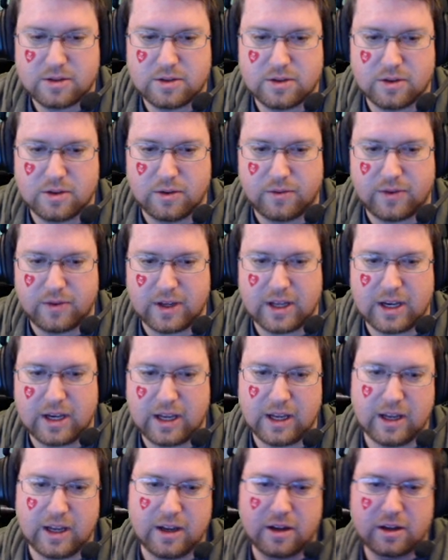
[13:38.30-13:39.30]

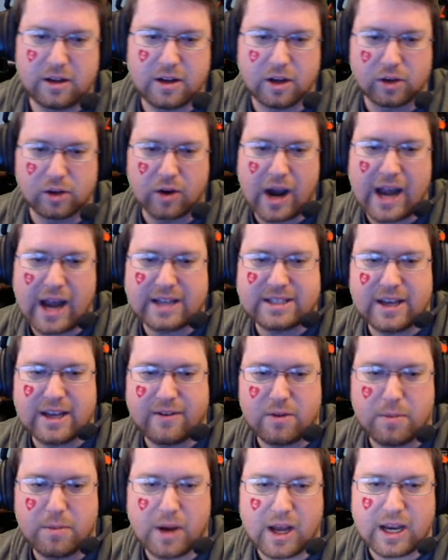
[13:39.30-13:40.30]
250. Congrats,
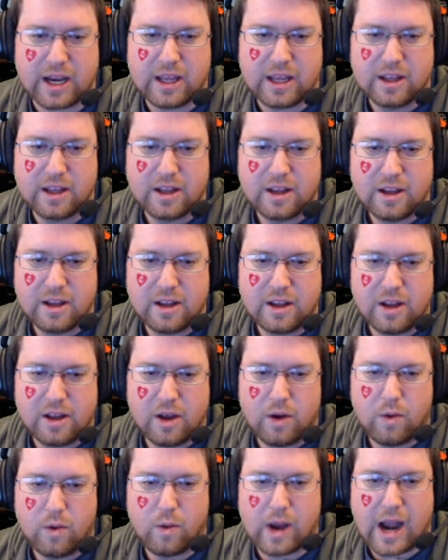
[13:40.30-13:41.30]
everybody.
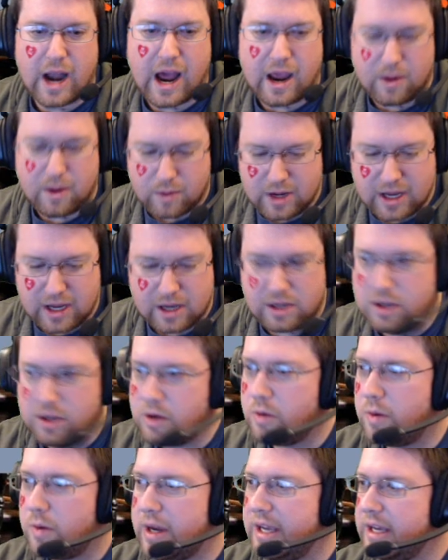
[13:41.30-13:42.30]
When I win,
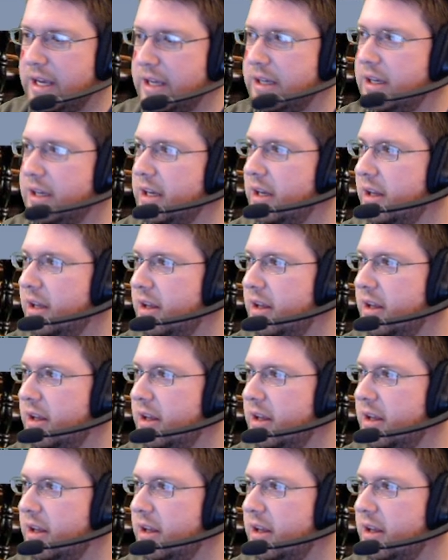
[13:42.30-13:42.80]
you win.